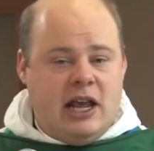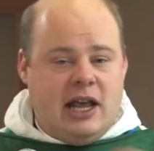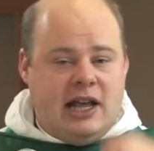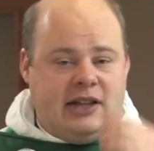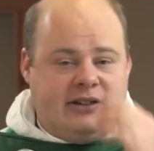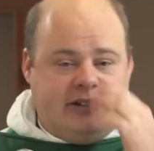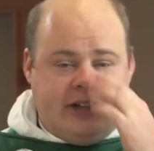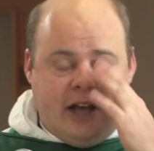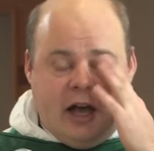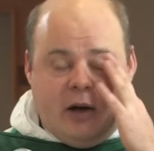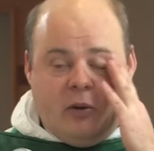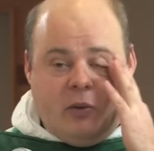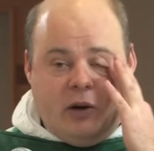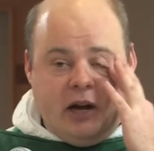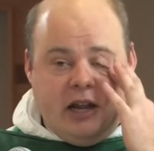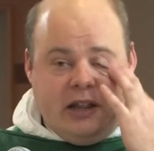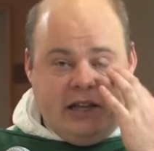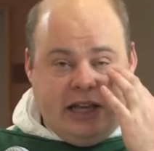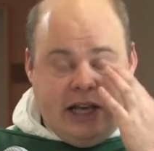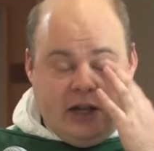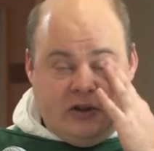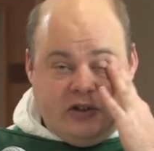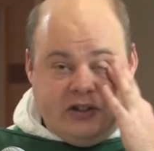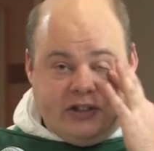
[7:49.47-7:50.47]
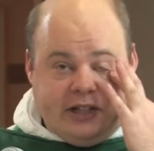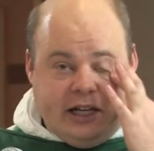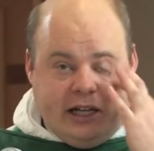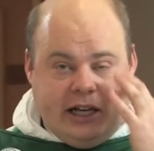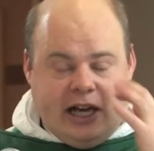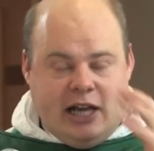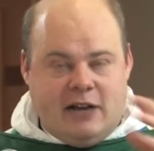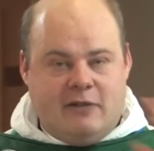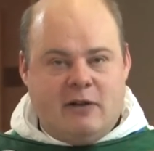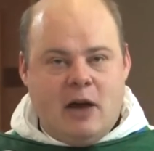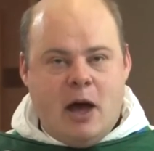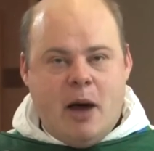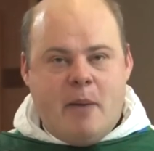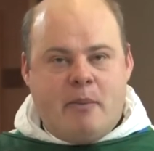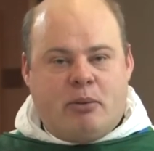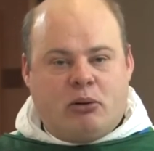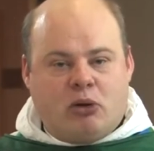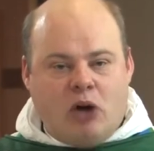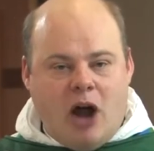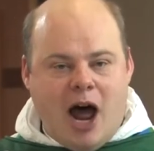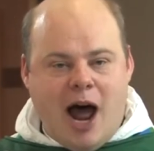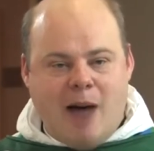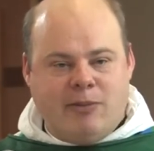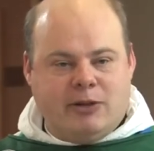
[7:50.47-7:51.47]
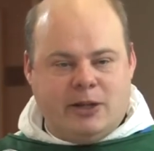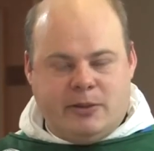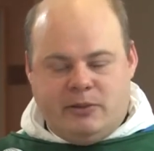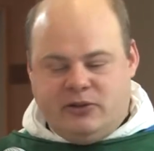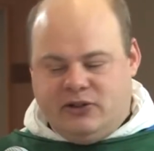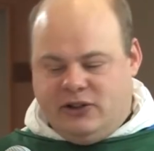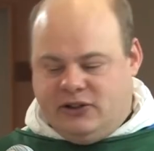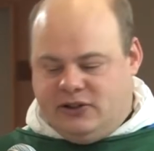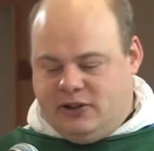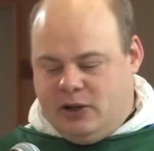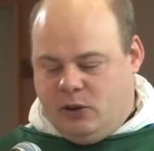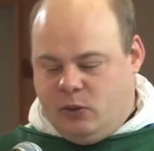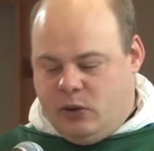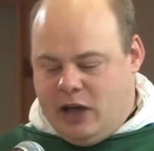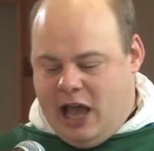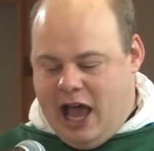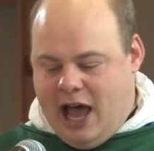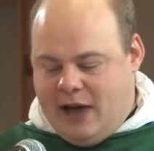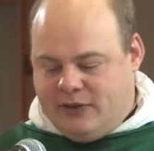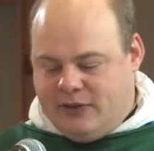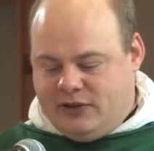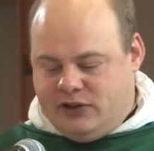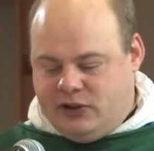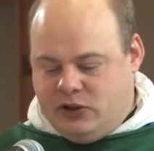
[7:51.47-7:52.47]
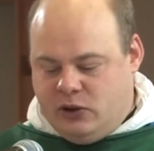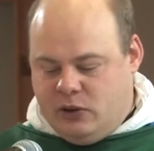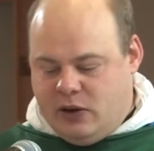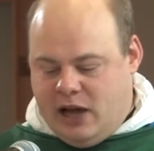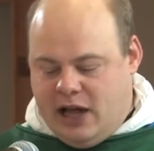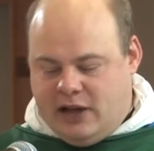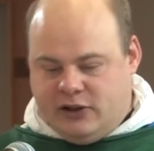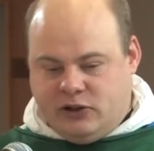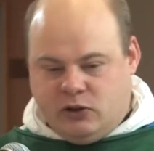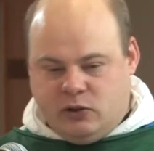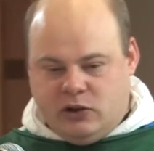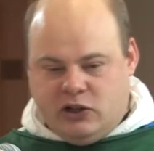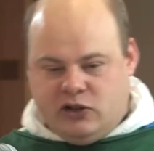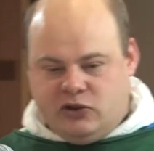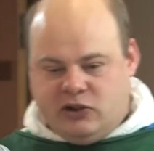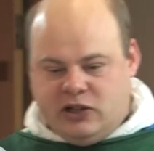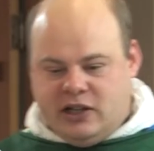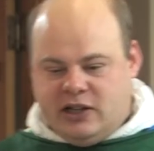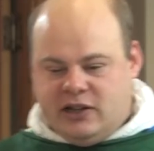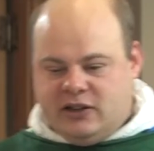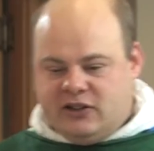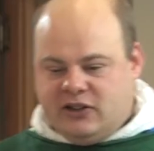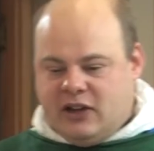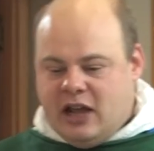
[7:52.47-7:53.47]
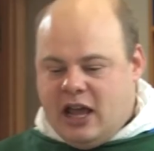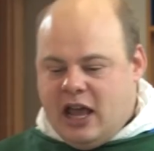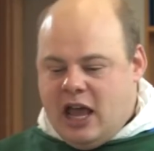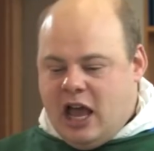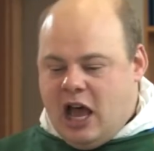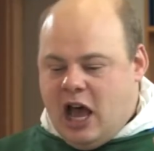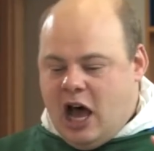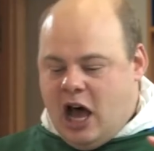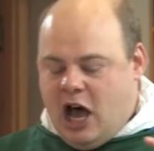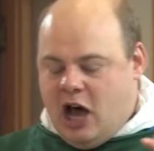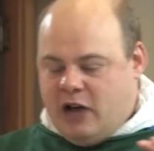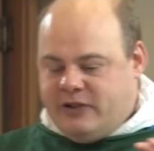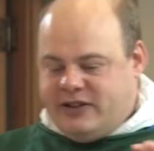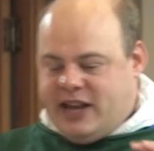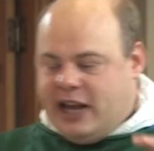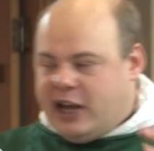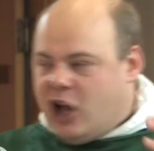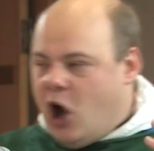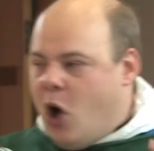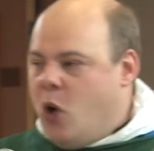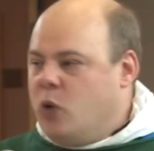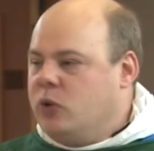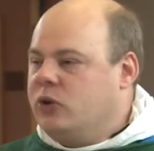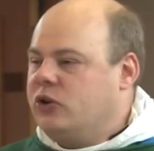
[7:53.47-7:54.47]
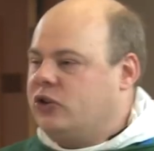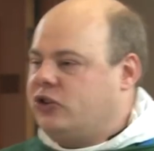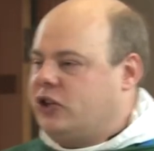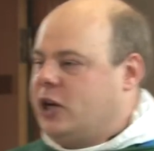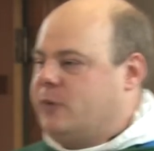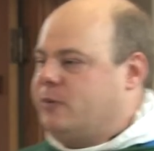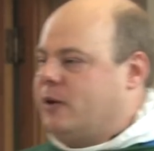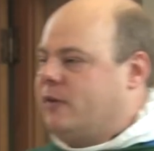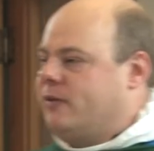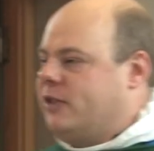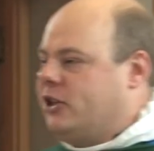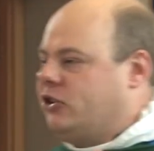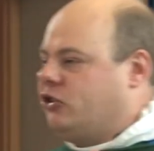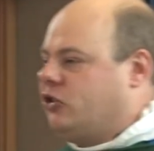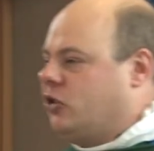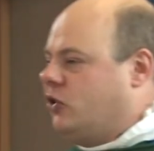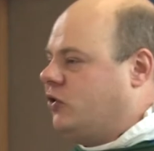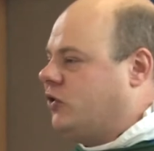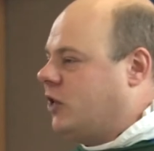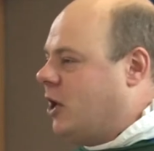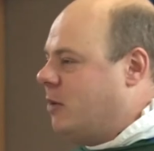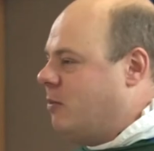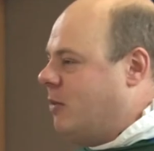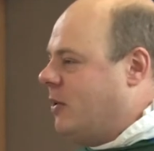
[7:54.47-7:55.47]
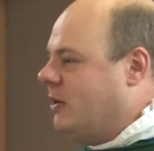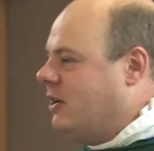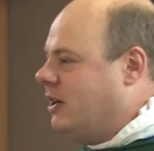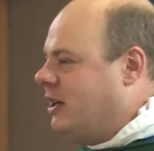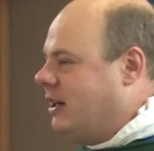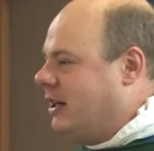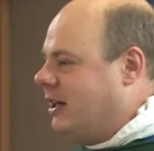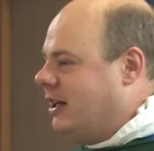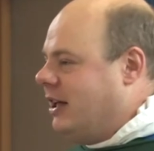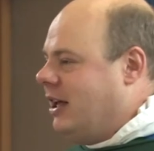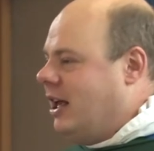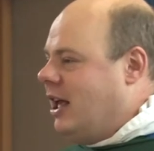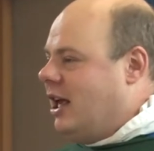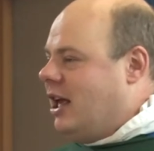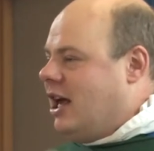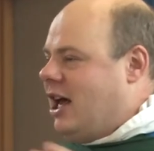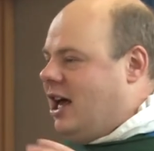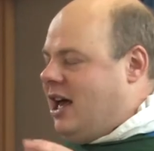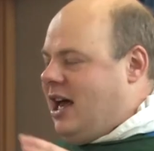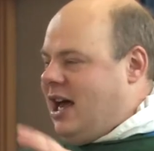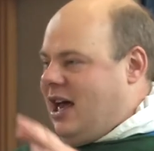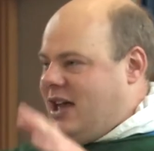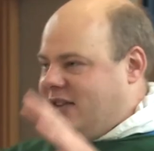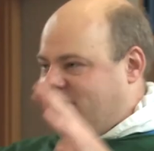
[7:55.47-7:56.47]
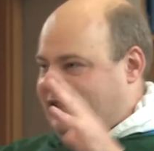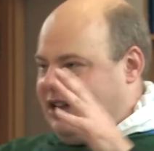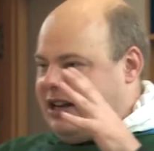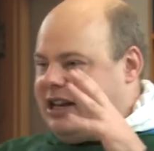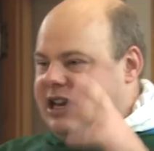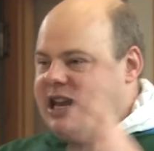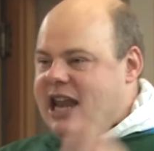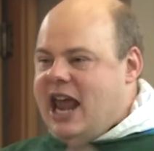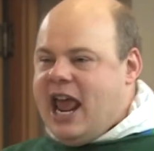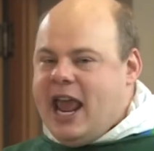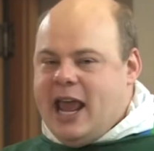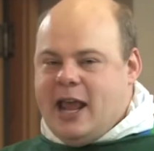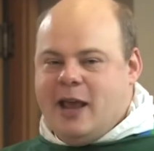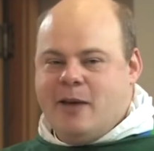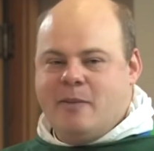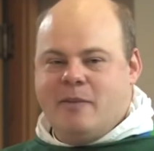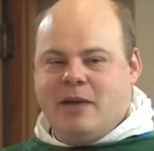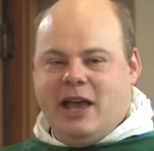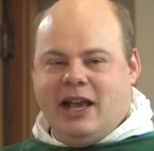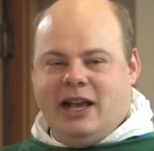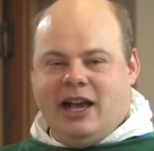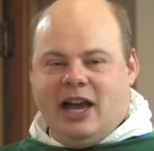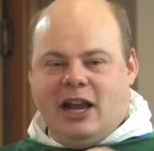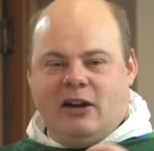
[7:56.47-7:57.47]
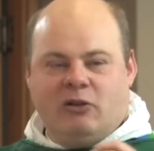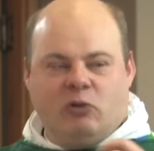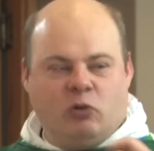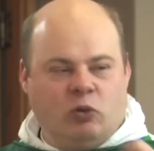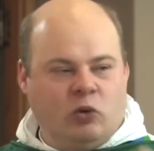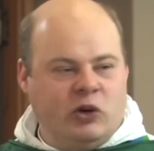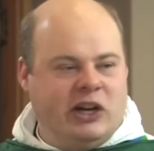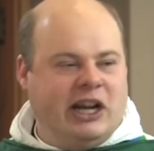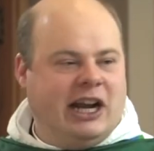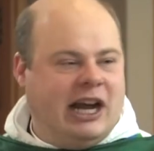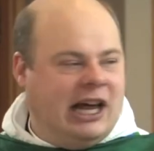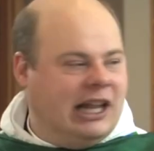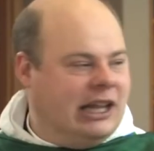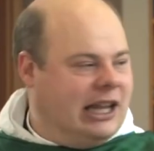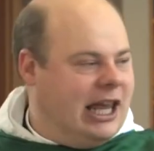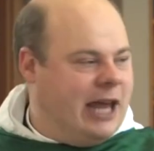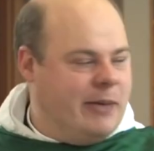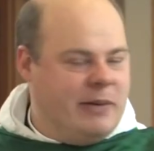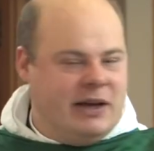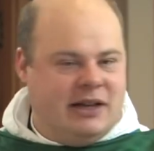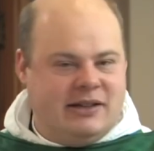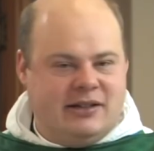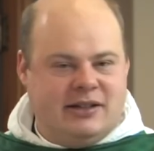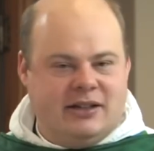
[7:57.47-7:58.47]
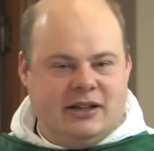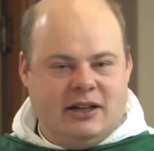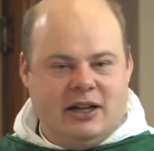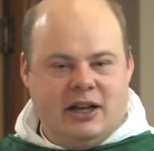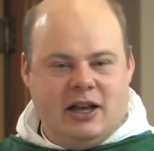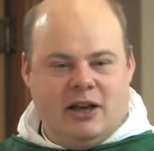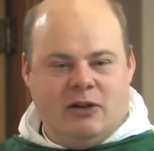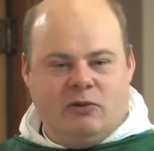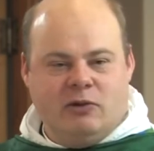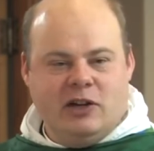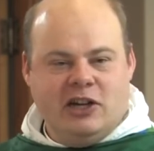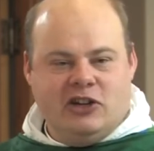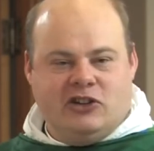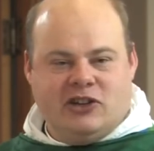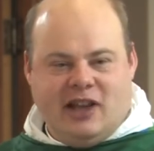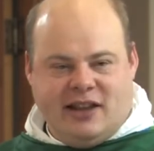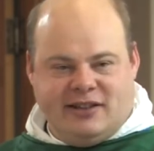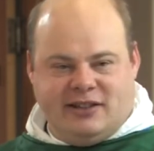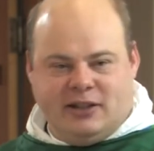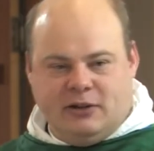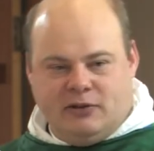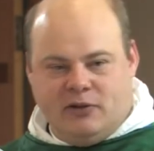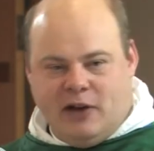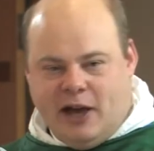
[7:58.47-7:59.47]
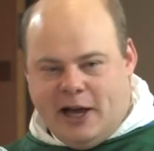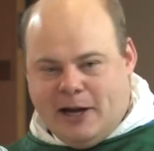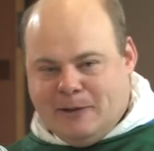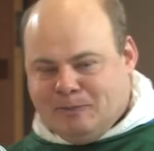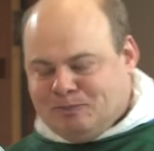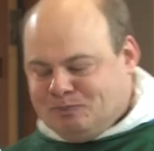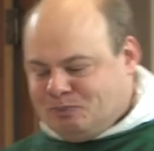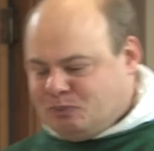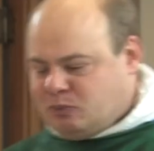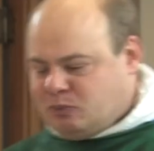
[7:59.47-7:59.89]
It's uh, one of the interesting kind of problems is that we have to, as Christians, uh, take ownership of the church community uh, as a name and kind of reclaim it, rejustify it.